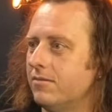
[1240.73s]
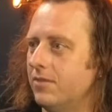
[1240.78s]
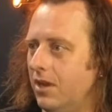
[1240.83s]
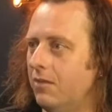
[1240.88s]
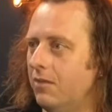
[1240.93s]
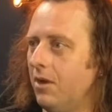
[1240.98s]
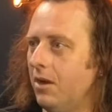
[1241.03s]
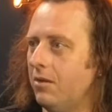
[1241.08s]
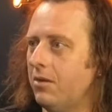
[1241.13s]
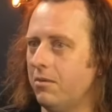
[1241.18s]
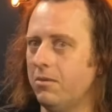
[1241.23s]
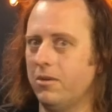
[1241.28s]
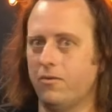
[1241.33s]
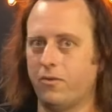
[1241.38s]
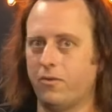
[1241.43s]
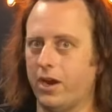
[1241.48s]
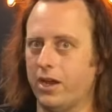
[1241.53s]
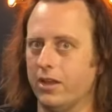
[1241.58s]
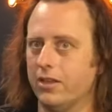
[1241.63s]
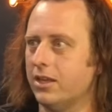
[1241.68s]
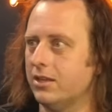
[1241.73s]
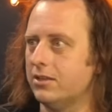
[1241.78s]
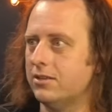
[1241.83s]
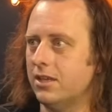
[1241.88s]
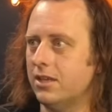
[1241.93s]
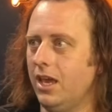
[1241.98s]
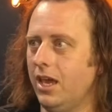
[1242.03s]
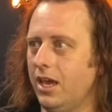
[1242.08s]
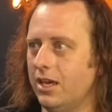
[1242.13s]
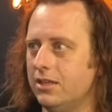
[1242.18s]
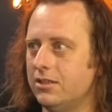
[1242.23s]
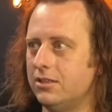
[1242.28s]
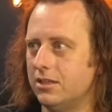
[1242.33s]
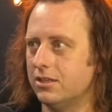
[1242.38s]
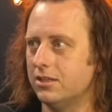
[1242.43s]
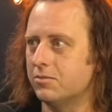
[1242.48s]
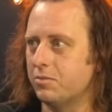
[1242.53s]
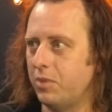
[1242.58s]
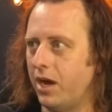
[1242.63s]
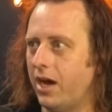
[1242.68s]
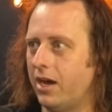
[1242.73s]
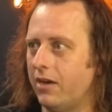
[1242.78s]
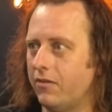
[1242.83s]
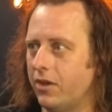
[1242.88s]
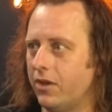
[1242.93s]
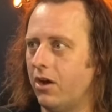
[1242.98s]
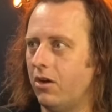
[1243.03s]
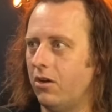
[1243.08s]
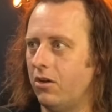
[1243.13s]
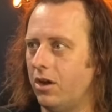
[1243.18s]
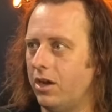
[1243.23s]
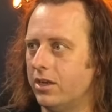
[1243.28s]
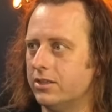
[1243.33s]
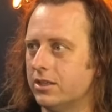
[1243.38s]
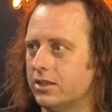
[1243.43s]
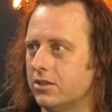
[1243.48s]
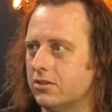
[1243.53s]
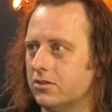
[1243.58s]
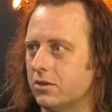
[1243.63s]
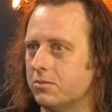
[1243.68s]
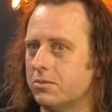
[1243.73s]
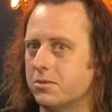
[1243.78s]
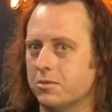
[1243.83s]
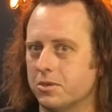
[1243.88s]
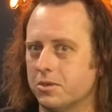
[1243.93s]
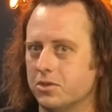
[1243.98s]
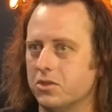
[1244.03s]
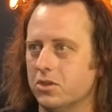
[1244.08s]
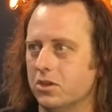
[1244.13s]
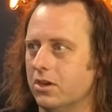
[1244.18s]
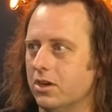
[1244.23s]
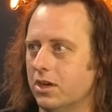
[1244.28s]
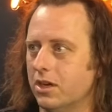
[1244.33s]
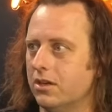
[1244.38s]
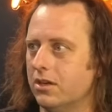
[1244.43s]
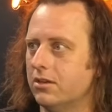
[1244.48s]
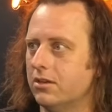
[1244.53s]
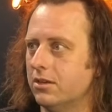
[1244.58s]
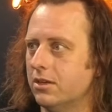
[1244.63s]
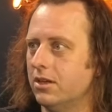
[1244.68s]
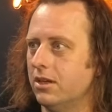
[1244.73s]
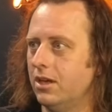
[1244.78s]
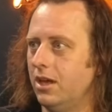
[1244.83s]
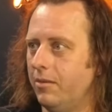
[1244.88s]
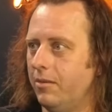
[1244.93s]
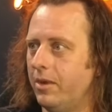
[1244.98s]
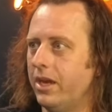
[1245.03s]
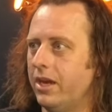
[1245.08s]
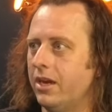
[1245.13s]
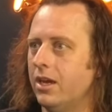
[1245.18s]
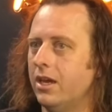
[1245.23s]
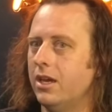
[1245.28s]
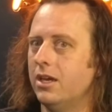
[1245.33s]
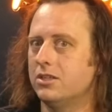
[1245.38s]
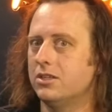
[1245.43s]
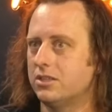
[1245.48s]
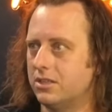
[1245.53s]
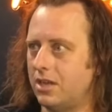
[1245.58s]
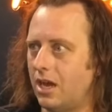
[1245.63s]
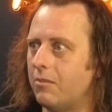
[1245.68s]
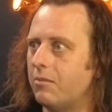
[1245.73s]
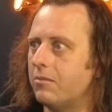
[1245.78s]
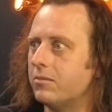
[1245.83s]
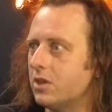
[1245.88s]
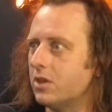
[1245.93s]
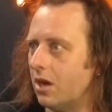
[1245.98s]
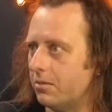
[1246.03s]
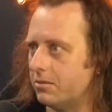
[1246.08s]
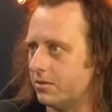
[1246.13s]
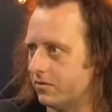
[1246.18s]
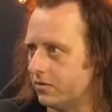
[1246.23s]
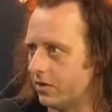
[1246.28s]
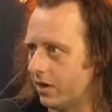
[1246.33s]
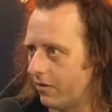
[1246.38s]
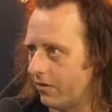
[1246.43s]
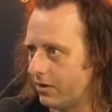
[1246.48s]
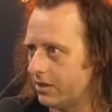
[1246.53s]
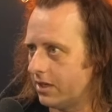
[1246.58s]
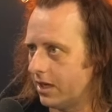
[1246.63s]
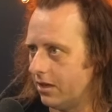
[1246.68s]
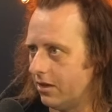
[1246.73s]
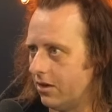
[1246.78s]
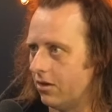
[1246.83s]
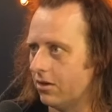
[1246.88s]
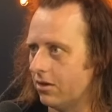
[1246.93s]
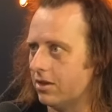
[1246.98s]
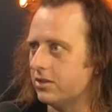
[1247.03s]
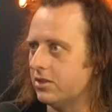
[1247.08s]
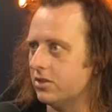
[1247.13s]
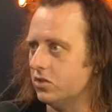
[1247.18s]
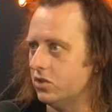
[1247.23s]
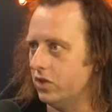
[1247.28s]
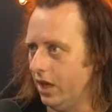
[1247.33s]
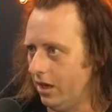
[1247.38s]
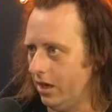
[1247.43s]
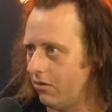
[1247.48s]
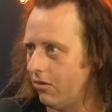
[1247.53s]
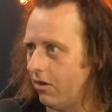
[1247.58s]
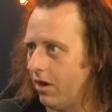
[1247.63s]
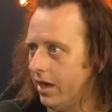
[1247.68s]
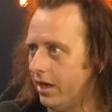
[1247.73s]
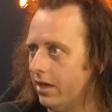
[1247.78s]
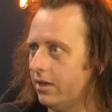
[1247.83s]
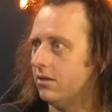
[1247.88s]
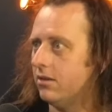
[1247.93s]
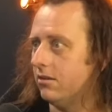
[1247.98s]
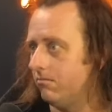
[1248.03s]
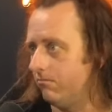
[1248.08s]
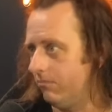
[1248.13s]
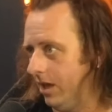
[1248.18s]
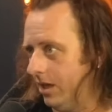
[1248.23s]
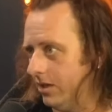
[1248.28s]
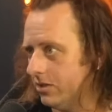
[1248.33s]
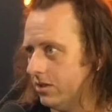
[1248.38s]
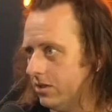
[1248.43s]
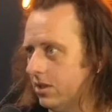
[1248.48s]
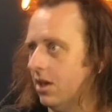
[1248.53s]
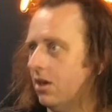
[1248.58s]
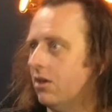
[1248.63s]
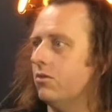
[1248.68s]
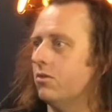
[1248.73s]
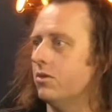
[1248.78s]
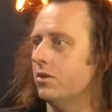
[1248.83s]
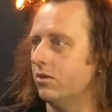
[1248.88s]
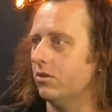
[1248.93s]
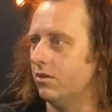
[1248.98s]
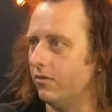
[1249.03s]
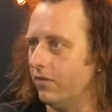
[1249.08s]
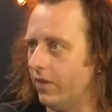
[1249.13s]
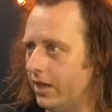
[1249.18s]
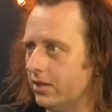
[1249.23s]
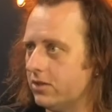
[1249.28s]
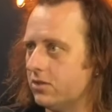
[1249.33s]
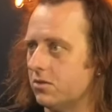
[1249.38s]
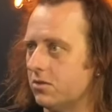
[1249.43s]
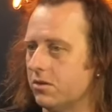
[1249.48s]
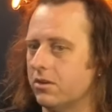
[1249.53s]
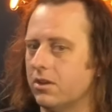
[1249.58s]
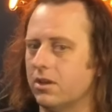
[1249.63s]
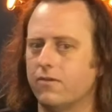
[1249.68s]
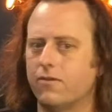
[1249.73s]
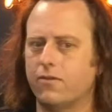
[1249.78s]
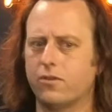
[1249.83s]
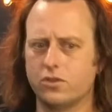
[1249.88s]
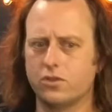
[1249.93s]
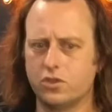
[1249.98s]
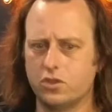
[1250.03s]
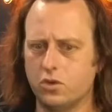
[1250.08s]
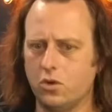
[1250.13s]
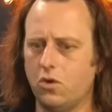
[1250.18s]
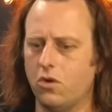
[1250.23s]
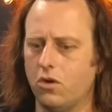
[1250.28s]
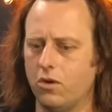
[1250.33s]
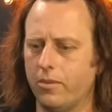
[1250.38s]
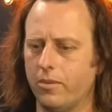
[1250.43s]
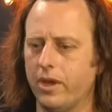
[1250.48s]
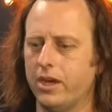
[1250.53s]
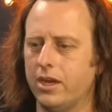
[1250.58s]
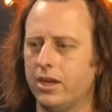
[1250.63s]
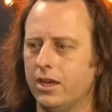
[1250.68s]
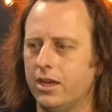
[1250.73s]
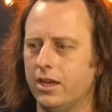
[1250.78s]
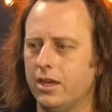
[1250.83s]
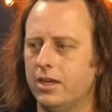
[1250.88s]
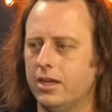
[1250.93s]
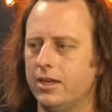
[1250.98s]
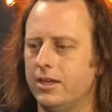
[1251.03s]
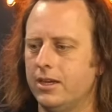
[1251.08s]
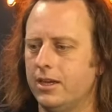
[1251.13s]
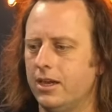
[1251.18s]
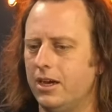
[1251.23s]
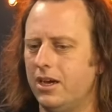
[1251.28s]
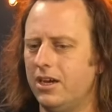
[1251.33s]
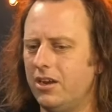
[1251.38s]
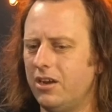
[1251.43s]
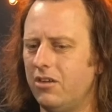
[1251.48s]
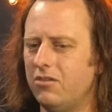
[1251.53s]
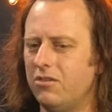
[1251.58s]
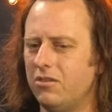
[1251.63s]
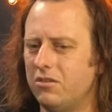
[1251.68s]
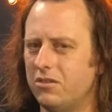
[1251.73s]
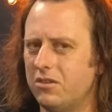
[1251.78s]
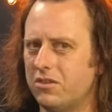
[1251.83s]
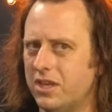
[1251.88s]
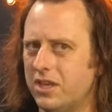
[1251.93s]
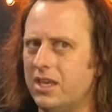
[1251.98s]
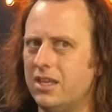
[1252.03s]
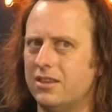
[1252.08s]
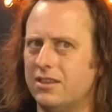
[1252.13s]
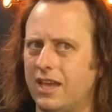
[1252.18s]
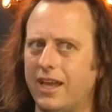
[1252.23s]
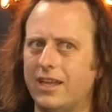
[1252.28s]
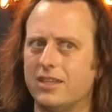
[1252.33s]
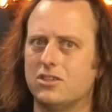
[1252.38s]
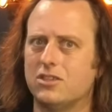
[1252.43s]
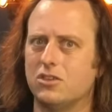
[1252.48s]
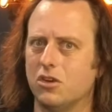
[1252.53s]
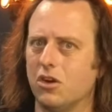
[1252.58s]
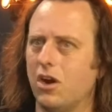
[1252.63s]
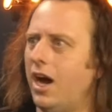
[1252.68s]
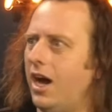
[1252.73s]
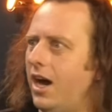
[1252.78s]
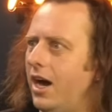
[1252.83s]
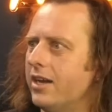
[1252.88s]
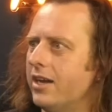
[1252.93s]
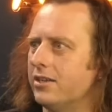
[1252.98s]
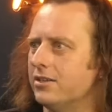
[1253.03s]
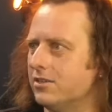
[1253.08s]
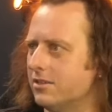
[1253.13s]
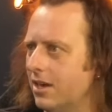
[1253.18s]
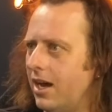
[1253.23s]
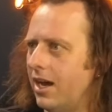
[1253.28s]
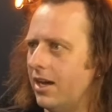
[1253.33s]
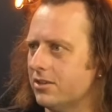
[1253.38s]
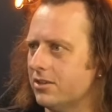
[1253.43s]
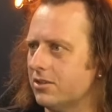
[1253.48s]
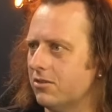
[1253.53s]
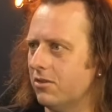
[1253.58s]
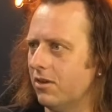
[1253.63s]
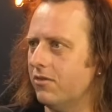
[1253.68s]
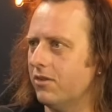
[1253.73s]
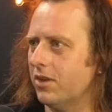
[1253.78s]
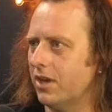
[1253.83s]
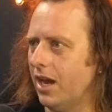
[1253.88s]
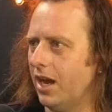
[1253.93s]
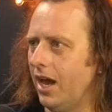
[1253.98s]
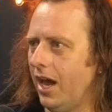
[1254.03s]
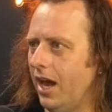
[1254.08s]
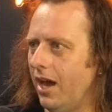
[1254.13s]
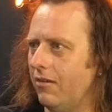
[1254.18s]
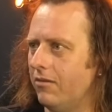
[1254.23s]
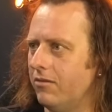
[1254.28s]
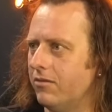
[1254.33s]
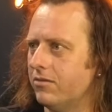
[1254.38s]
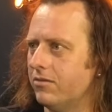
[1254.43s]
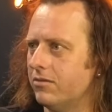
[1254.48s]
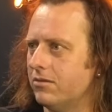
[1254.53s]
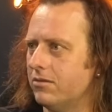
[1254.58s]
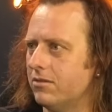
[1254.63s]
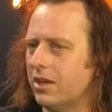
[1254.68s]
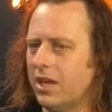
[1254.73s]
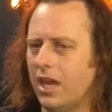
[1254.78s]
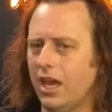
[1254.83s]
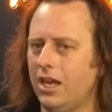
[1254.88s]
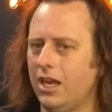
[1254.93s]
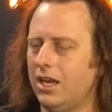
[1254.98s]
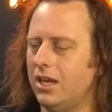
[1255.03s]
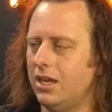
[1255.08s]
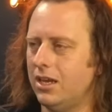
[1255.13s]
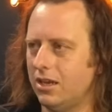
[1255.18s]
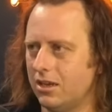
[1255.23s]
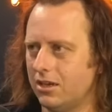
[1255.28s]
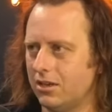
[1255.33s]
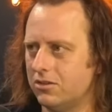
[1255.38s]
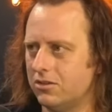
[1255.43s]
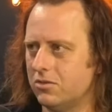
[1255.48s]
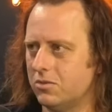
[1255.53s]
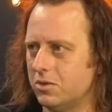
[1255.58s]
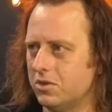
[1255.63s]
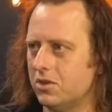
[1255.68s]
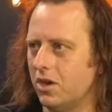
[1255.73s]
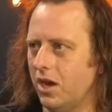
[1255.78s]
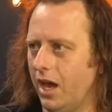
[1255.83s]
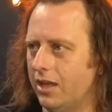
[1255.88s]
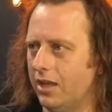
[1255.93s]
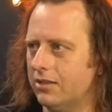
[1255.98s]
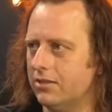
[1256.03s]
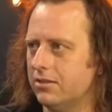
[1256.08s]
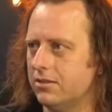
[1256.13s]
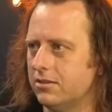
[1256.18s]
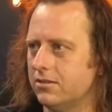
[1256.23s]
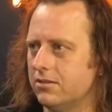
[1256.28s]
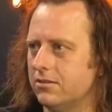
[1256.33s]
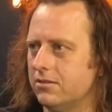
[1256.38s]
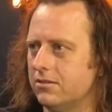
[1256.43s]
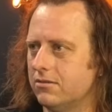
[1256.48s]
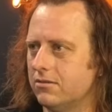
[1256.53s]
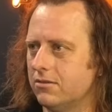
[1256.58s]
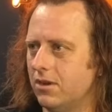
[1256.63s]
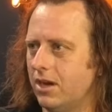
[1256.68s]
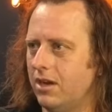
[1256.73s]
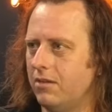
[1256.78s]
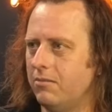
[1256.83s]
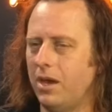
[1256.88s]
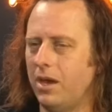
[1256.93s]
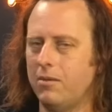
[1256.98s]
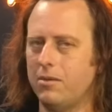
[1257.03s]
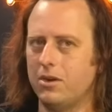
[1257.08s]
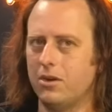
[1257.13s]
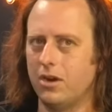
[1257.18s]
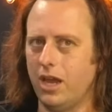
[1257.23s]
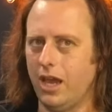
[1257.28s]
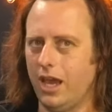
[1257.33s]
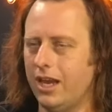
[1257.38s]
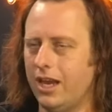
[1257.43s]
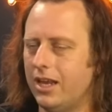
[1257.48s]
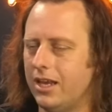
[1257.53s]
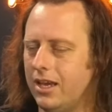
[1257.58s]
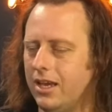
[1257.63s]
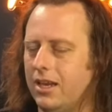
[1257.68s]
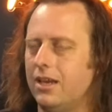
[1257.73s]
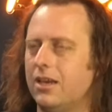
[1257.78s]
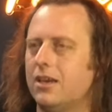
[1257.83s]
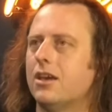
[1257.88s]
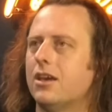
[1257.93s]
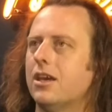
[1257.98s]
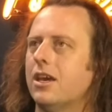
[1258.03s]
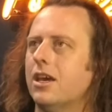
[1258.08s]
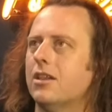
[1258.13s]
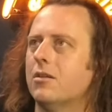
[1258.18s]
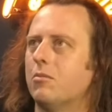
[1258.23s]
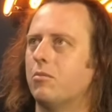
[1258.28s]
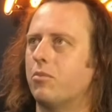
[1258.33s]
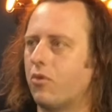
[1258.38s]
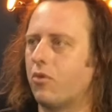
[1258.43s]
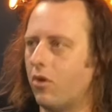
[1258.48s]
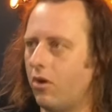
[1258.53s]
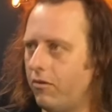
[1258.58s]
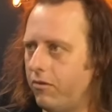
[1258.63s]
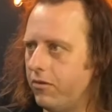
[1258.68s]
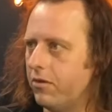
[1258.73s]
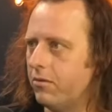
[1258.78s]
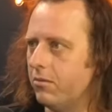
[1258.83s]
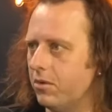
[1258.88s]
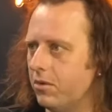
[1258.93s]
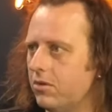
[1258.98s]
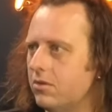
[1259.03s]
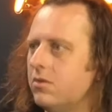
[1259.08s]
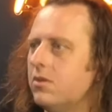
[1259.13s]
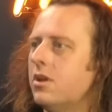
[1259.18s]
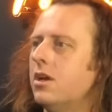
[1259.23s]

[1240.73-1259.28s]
I'm, I'm going to be frank, that's the easiest part of the whole high ticket dropshipping journey. I mean, some types of traffic take longer to generate, SEO and all that sort of thing for sure. But I don't think that's your hardest task you're ever going to have. Like any idiot can switch on ads, right? Maybe not any idiot can get them profitable.